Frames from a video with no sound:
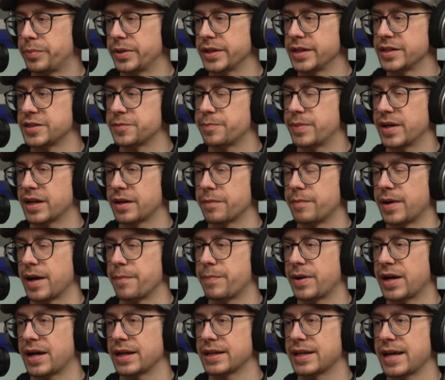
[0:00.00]
Please pick my
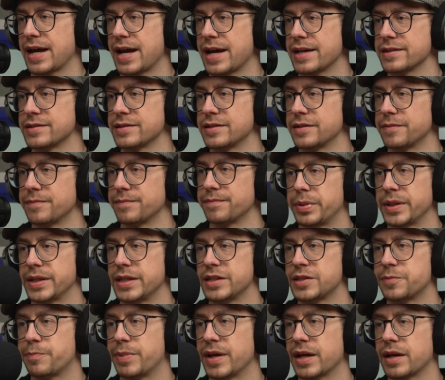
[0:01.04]
podcast.
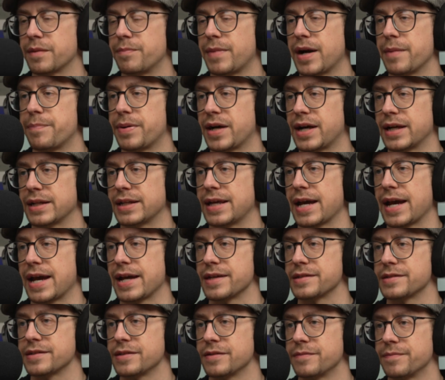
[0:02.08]
Please pick my
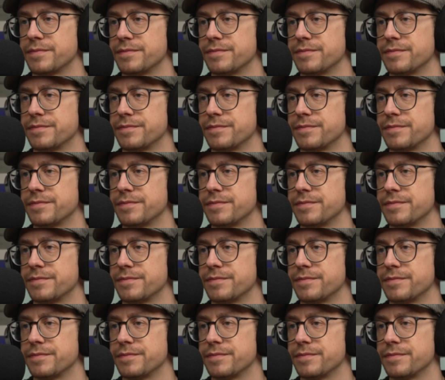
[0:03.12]
podcast.